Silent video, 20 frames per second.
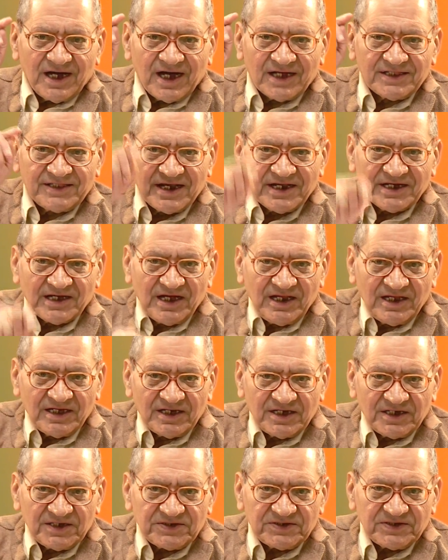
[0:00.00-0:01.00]
other
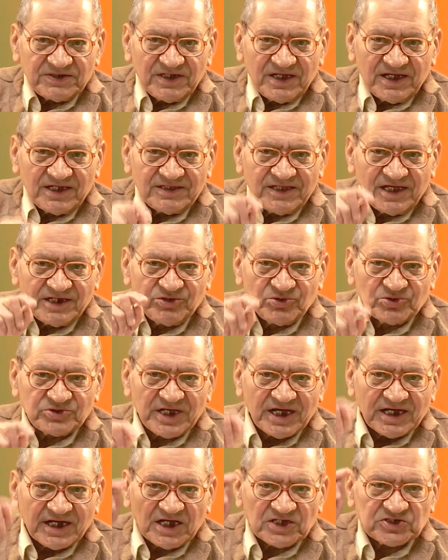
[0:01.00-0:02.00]
colors and then you
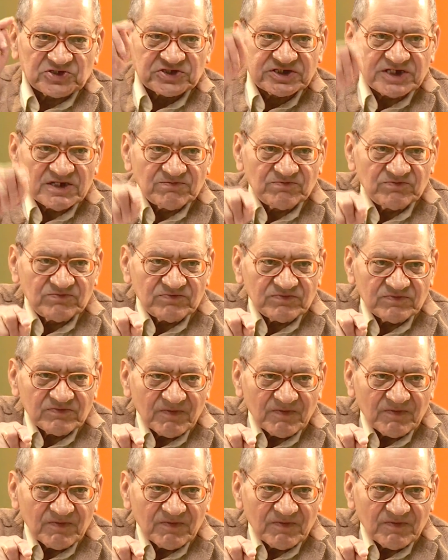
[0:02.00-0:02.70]
say custom,